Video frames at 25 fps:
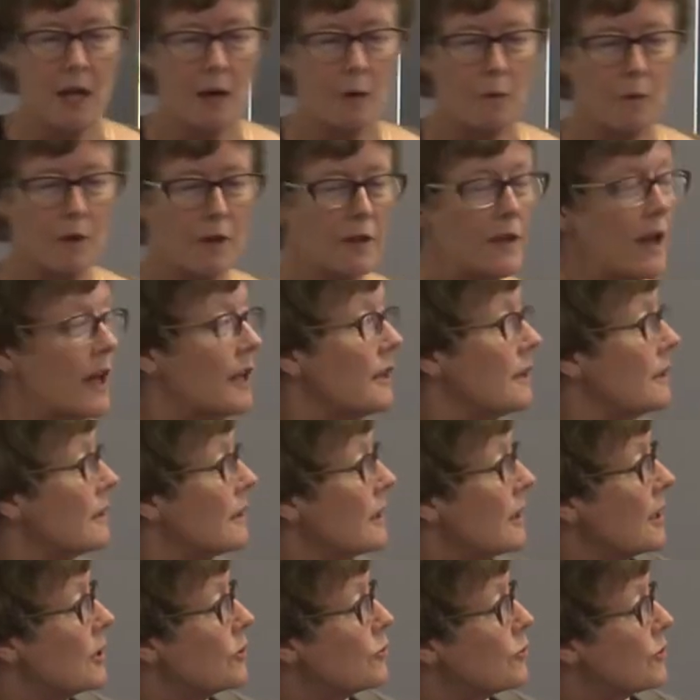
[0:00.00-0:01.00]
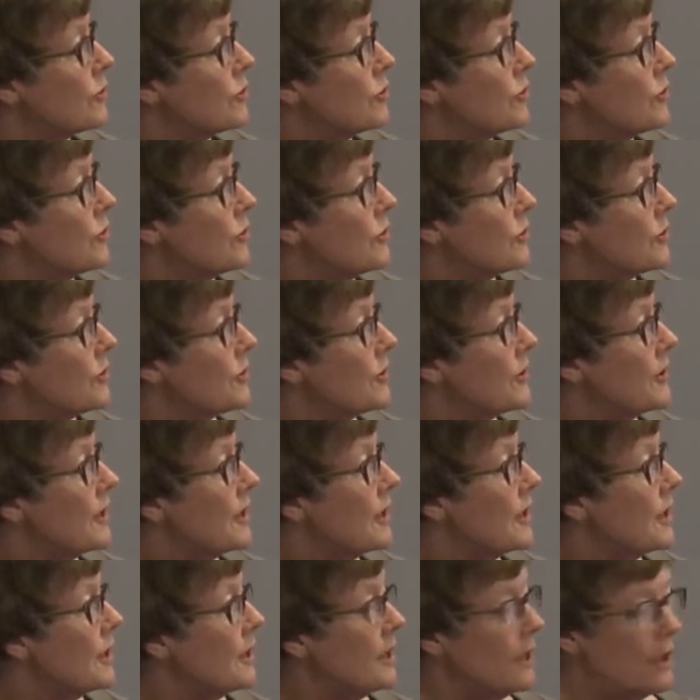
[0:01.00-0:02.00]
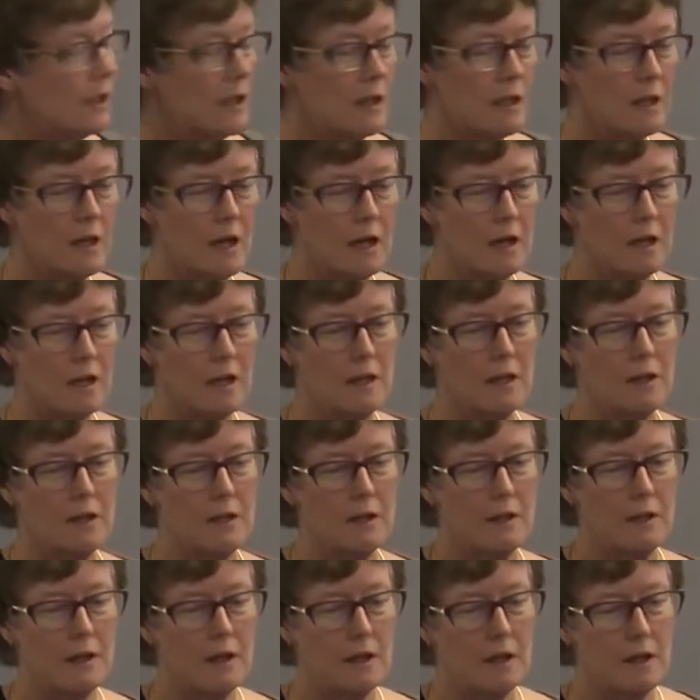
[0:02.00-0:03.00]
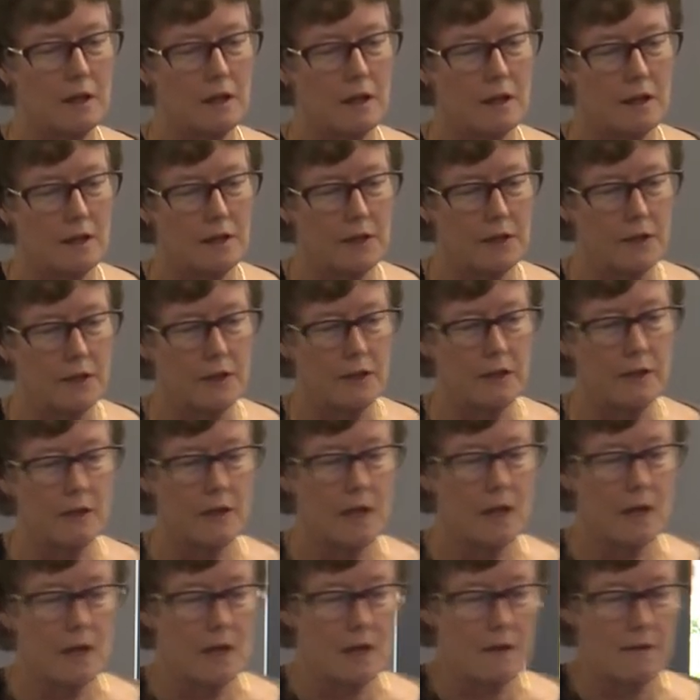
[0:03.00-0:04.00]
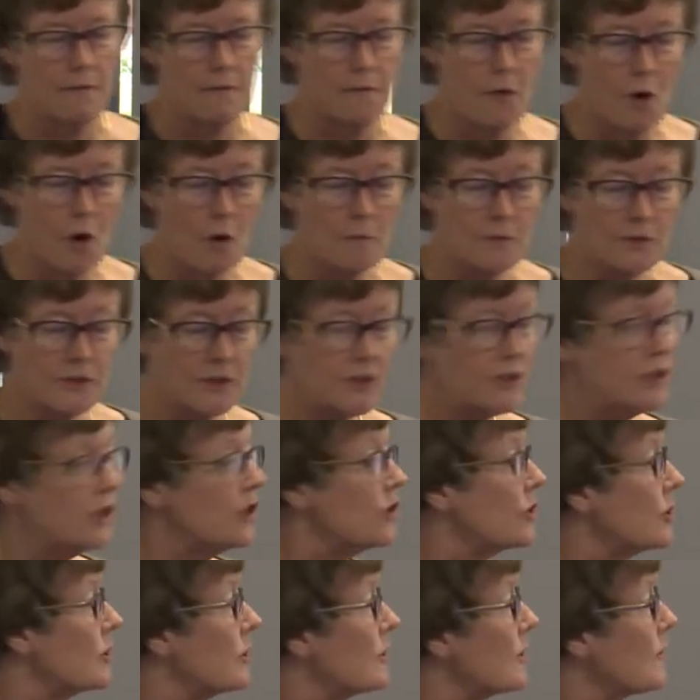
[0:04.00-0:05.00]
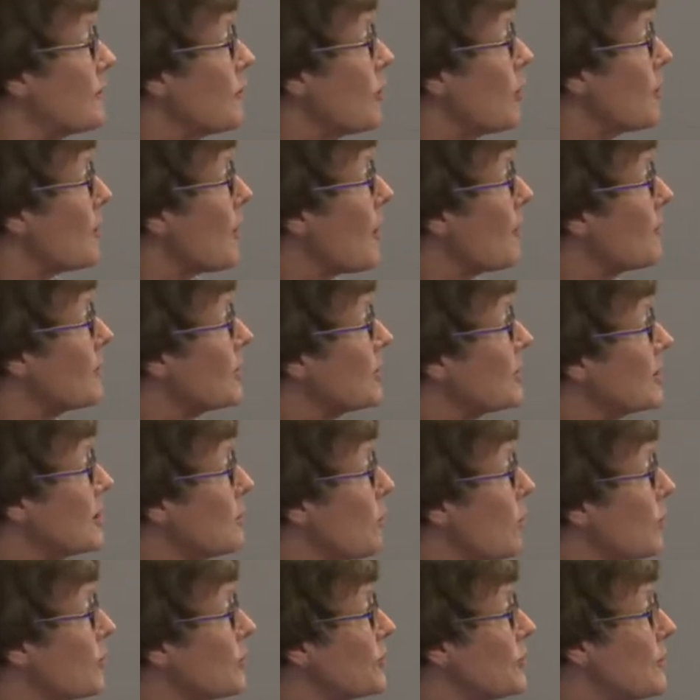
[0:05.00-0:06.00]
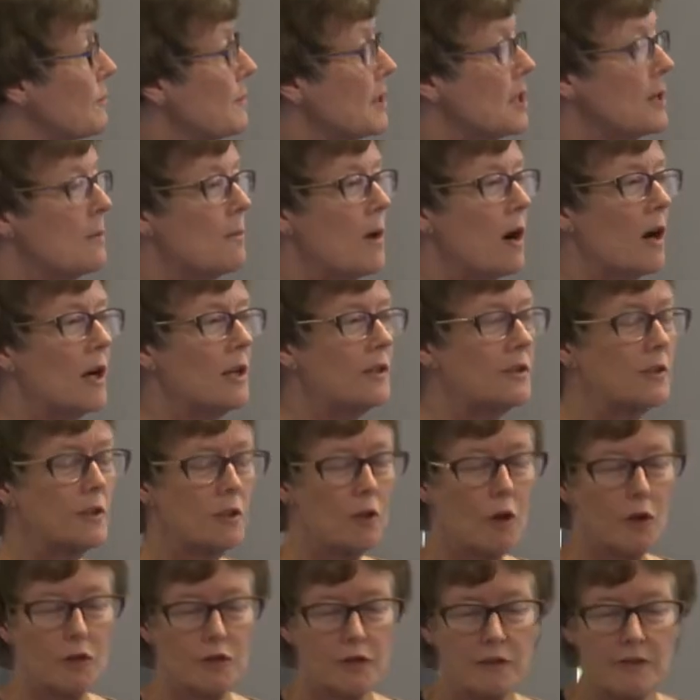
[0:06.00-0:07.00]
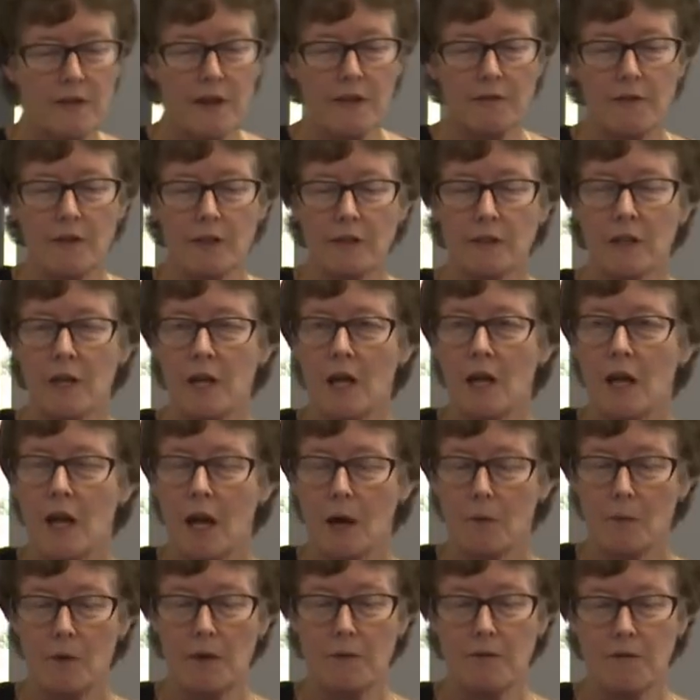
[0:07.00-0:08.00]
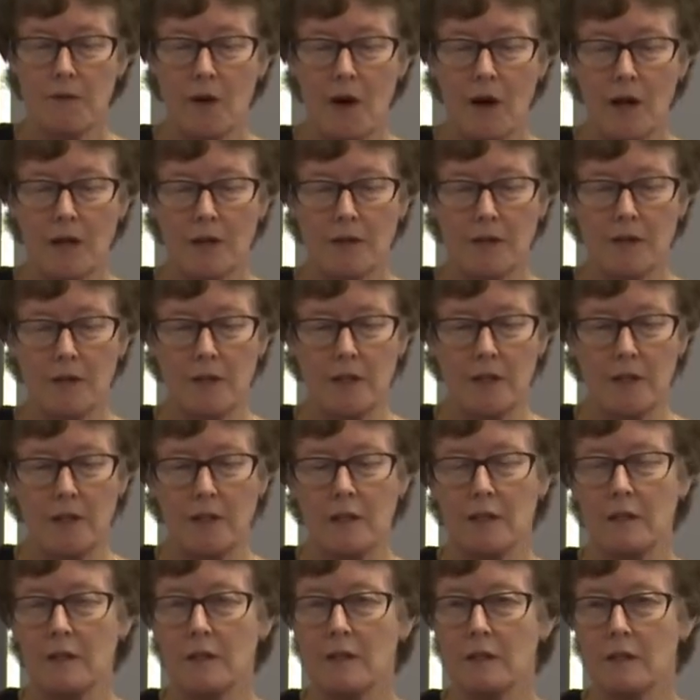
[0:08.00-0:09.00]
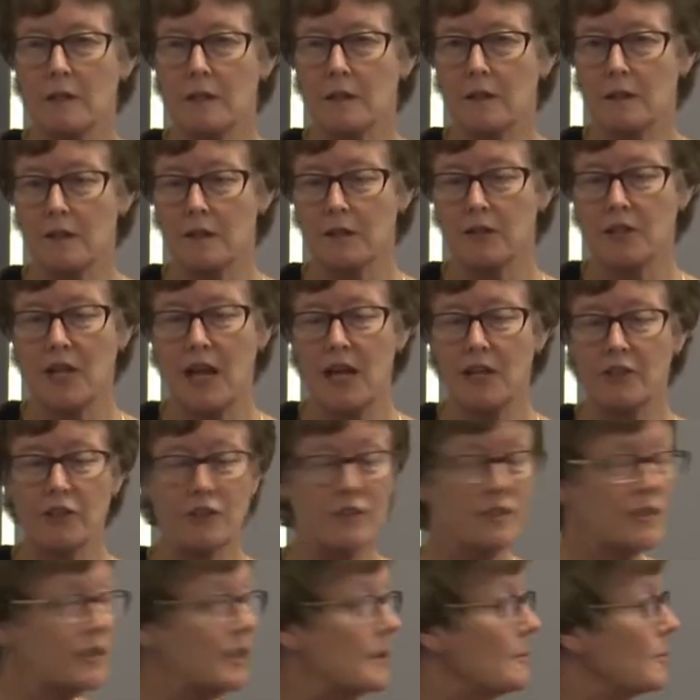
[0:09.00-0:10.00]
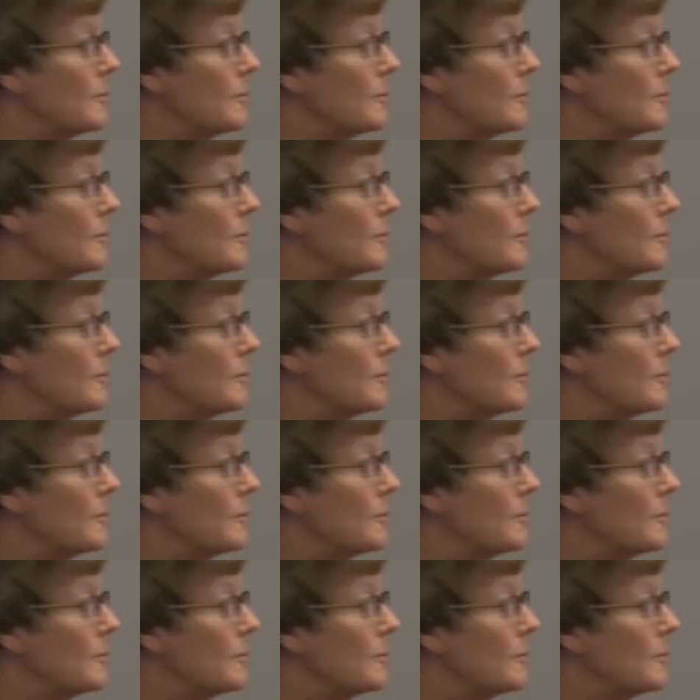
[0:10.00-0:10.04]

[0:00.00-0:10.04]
We then introduce the, uh, uh, the firm's decision. The firm obviously wants to minimize the cost of effort, and we find the, the tangency